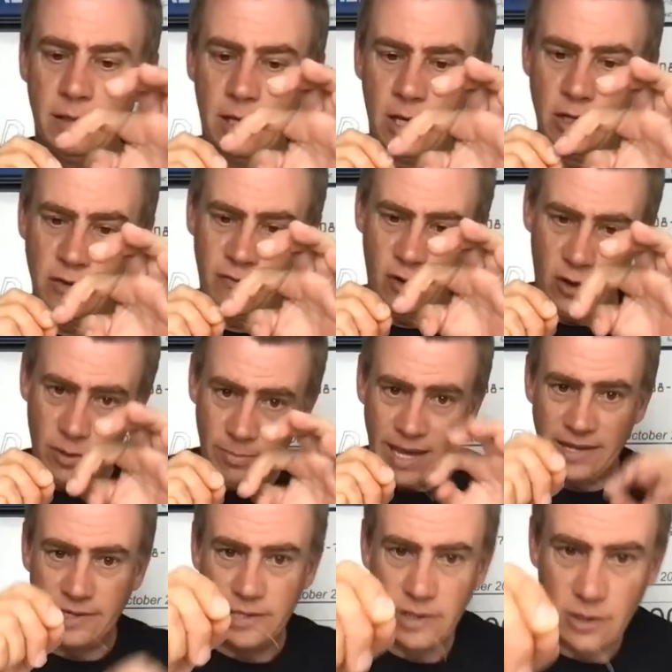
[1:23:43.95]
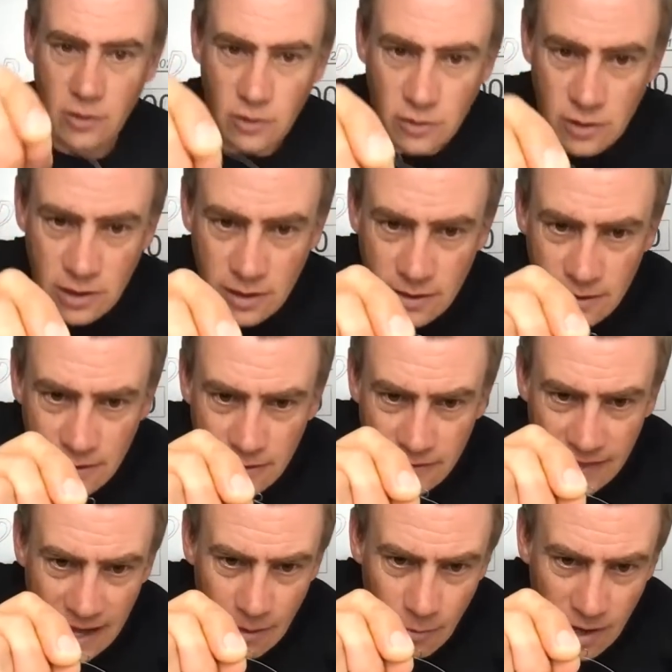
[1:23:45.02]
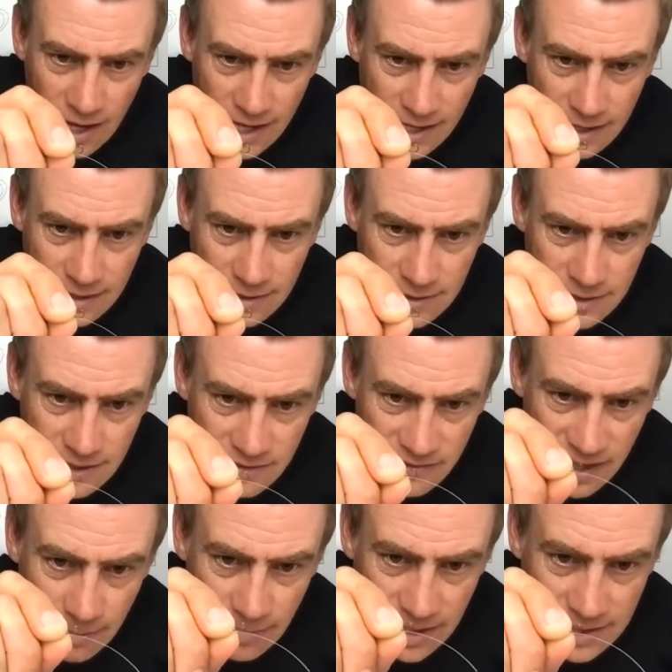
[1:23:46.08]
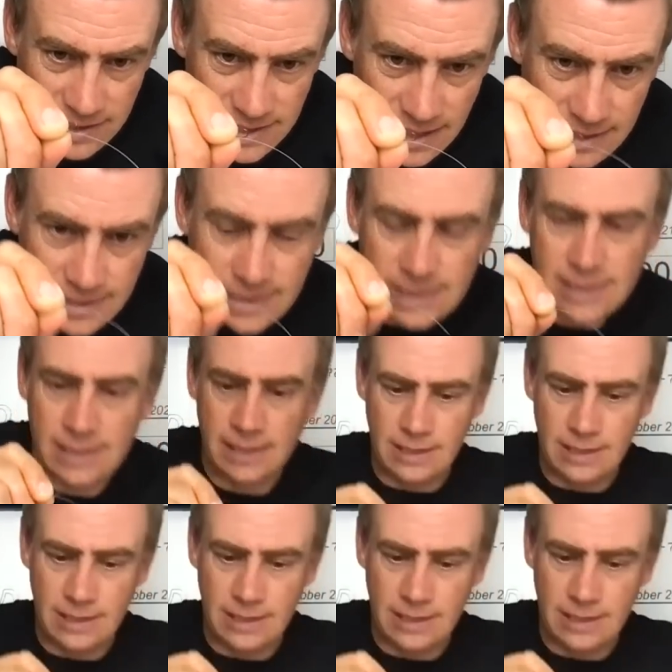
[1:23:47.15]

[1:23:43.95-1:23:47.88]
and you've got the bend of the hook that way, if that makes sense.